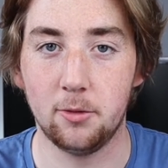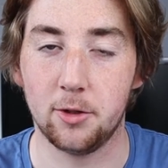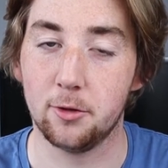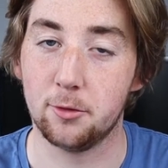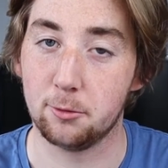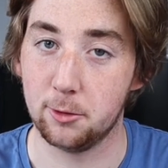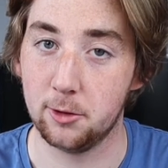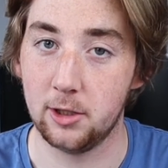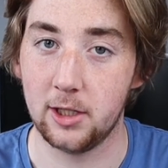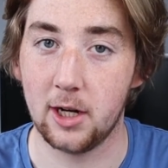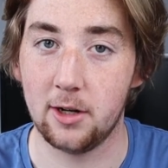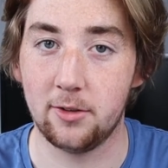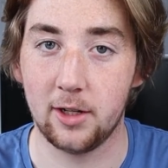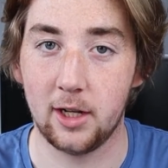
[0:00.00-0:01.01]
which is really
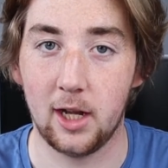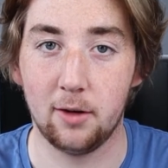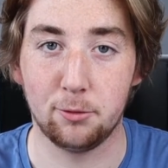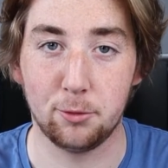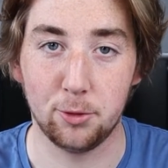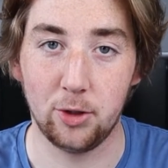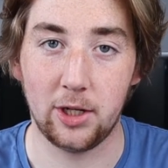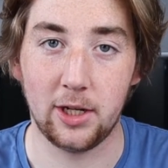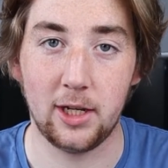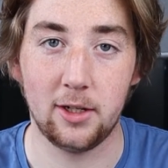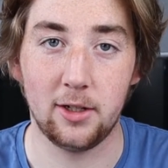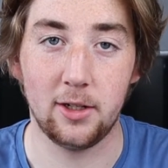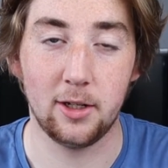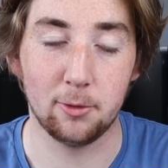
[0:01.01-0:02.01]
nice to have, really
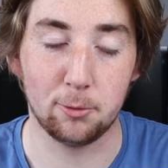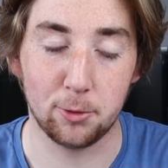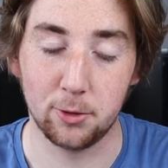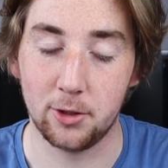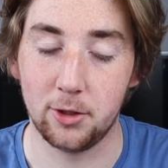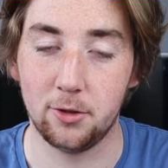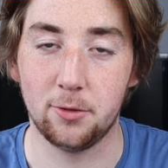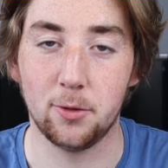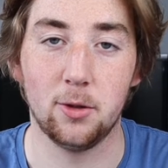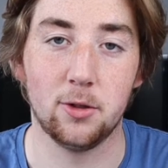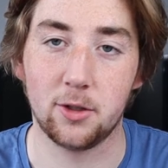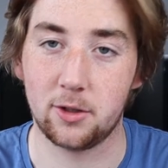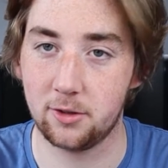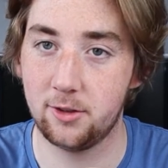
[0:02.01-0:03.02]
handy, really useful. It
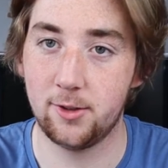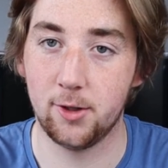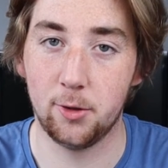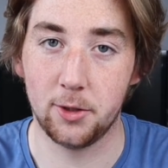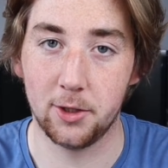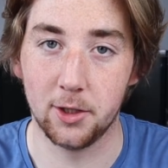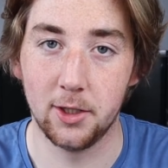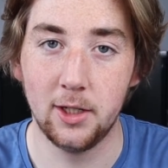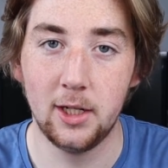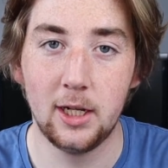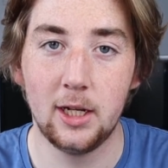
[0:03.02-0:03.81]
looks so good.